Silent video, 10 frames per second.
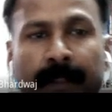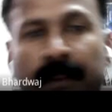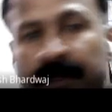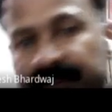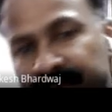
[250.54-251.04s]

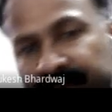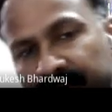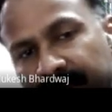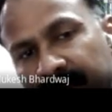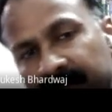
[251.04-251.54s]
History
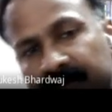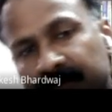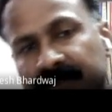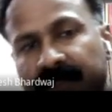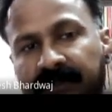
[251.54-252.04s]
of
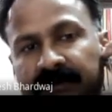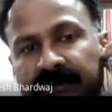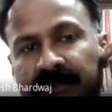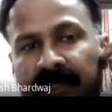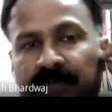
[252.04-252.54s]
electrostatics.
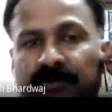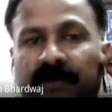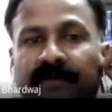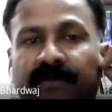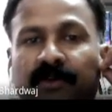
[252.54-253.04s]
The
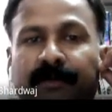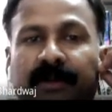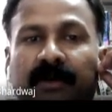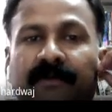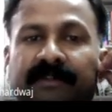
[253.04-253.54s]
natural
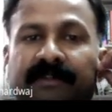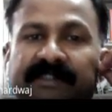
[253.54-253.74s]
phenomena of